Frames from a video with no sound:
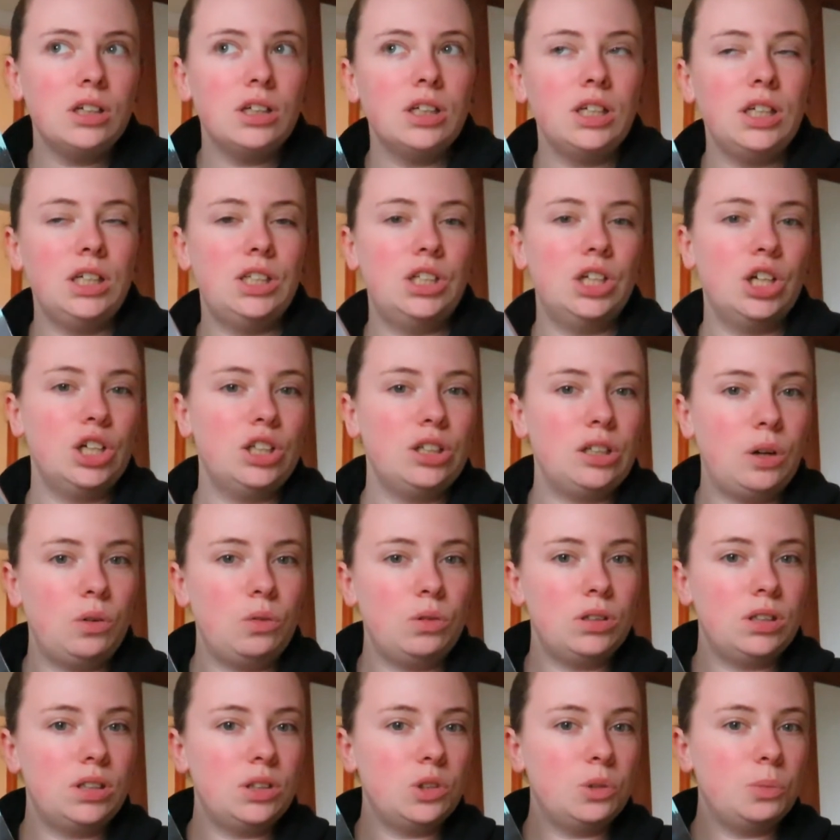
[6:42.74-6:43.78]
he turned out
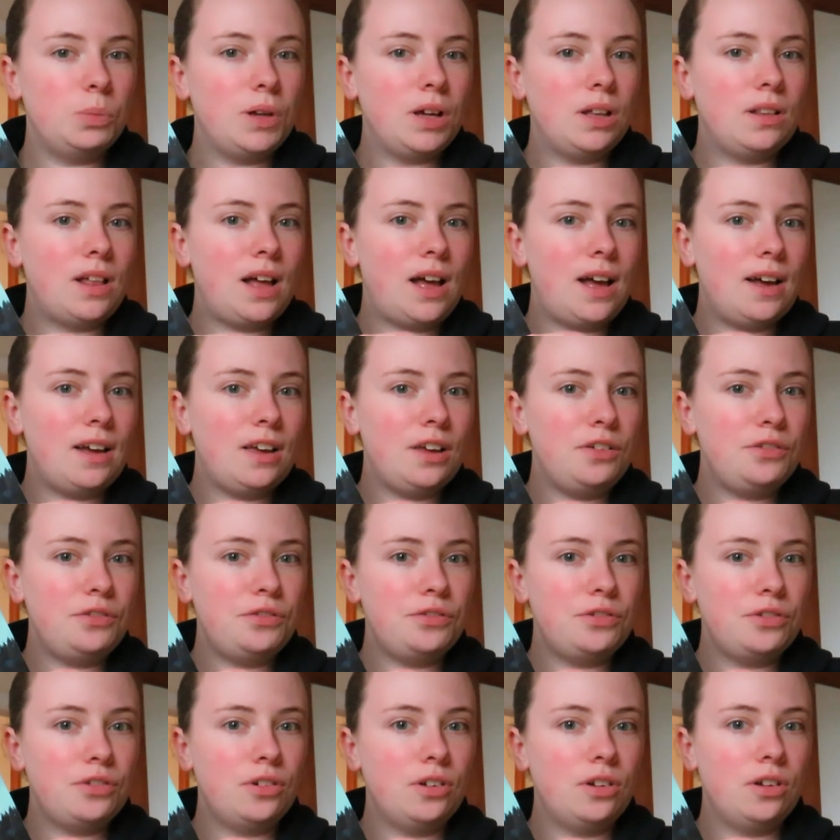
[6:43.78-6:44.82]
to still be
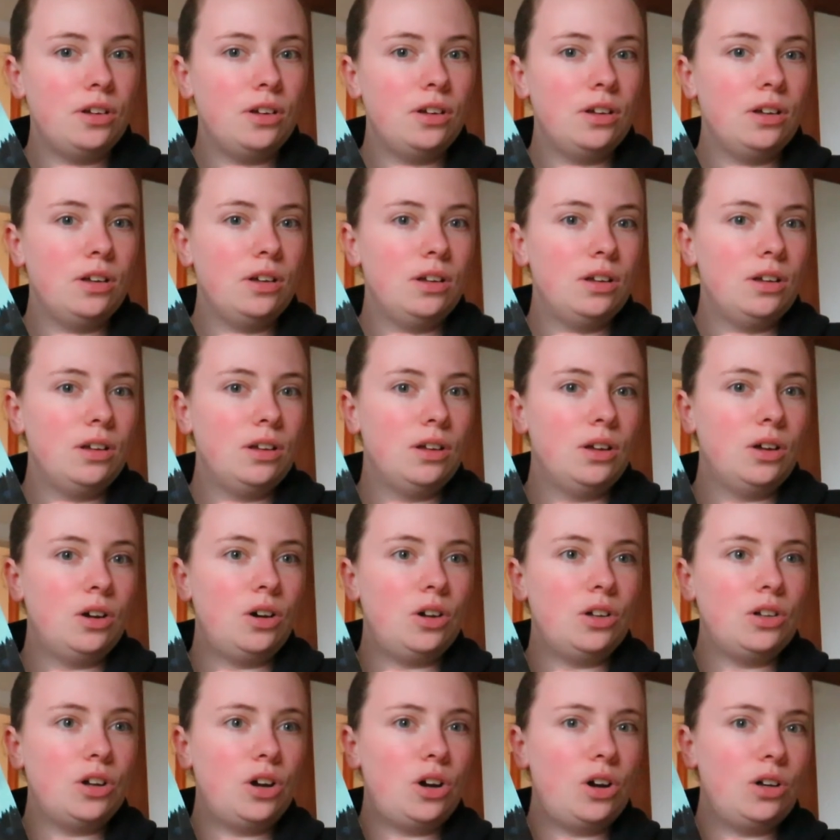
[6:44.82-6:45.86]
alive
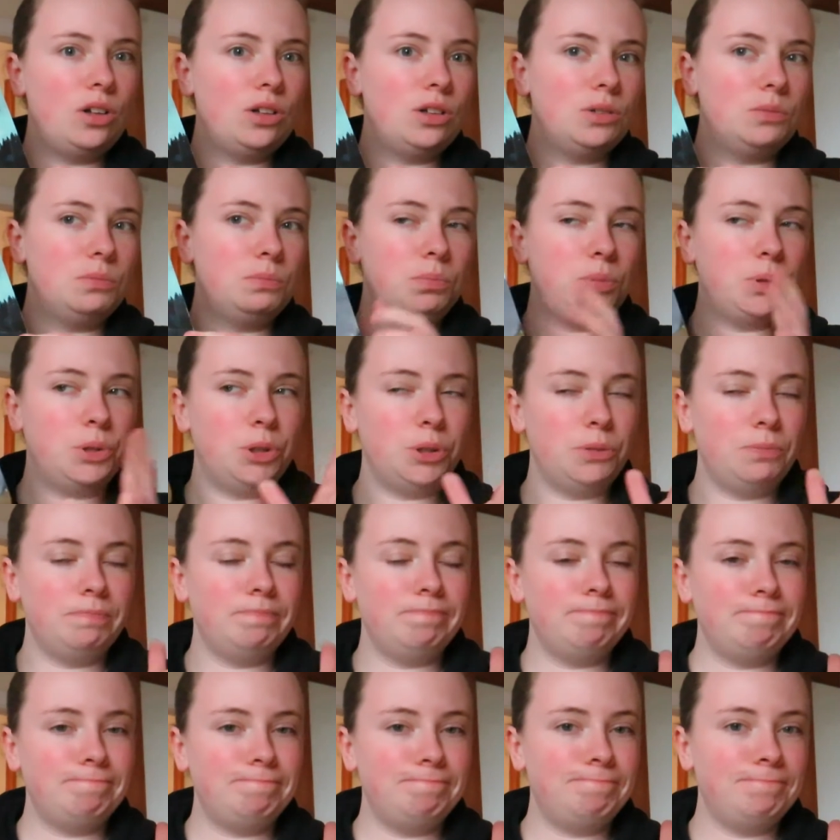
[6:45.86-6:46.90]
or not, but
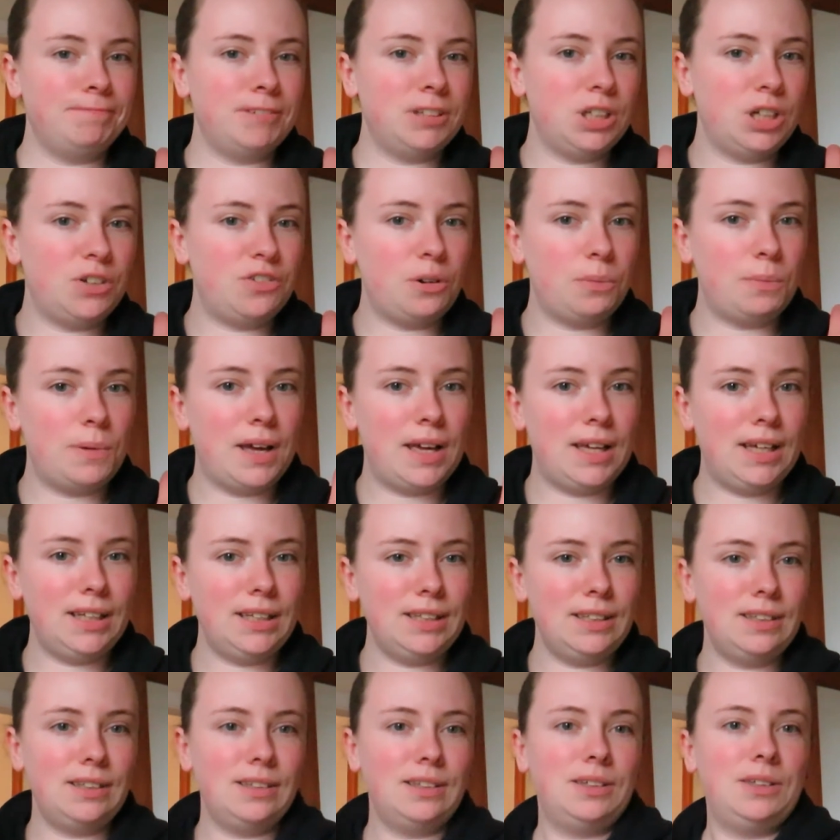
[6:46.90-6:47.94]
never
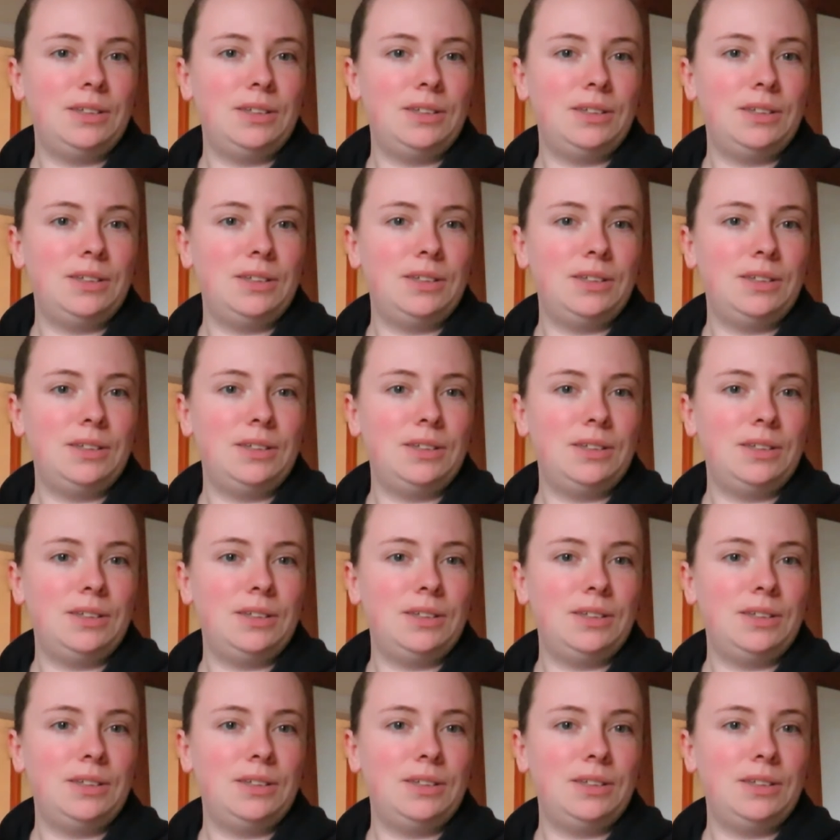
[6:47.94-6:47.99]
mind.